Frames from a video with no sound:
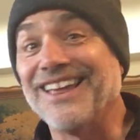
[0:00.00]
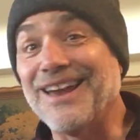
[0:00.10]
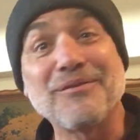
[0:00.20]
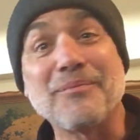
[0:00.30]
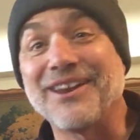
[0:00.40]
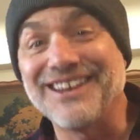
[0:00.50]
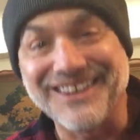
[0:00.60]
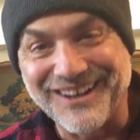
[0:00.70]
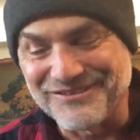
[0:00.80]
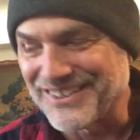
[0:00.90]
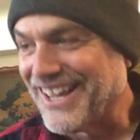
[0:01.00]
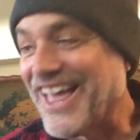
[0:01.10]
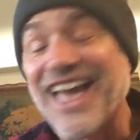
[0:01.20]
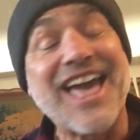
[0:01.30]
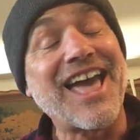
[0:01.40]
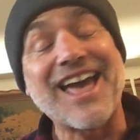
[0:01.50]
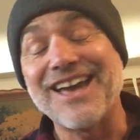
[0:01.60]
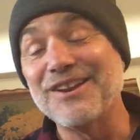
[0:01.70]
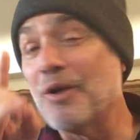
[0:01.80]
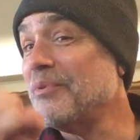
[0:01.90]
everybody left,
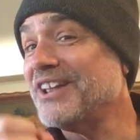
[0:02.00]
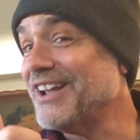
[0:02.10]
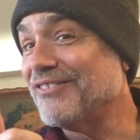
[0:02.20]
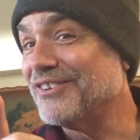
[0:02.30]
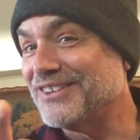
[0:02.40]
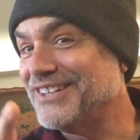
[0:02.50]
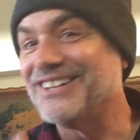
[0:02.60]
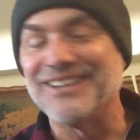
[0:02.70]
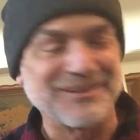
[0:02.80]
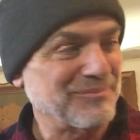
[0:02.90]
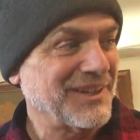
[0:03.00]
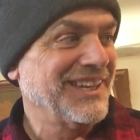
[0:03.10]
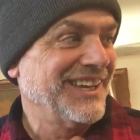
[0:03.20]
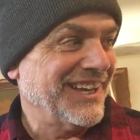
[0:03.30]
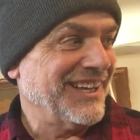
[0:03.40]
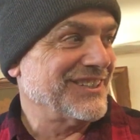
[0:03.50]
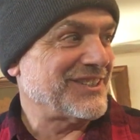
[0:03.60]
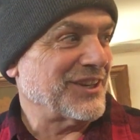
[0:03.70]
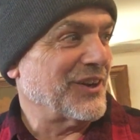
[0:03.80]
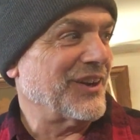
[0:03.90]
and nobody ever did come. And
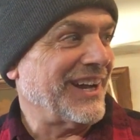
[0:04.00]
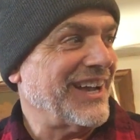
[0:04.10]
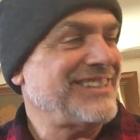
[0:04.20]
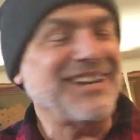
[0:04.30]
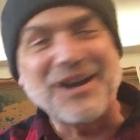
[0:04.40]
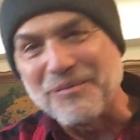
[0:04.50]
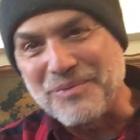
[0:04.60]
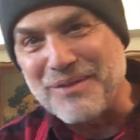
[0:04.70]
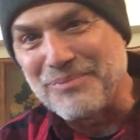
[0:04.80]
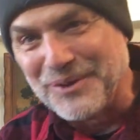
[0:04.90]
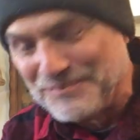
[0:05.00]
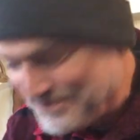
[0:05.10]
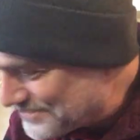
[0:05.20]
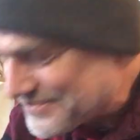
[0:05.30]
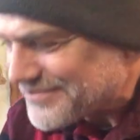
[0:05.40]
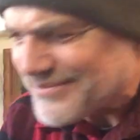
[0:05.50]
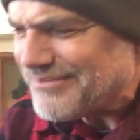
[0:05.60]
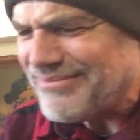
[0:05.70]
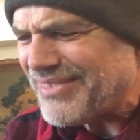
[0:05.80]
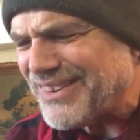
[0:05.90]
so I tell people,
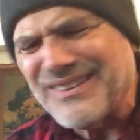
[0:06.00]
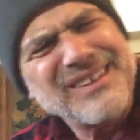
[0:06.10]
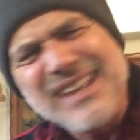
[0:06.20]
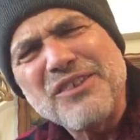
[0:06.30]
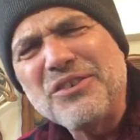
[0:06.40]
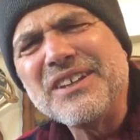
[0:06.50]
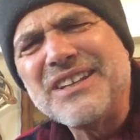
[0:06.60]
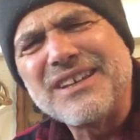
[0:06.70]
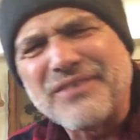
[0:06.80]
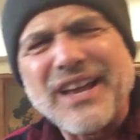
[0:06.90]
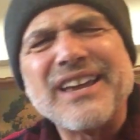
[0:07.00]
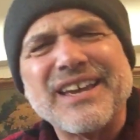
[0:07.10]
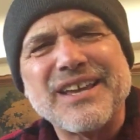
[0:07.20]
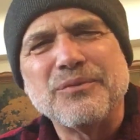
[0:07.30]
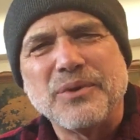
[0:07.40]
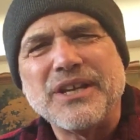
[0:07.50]
not only have I had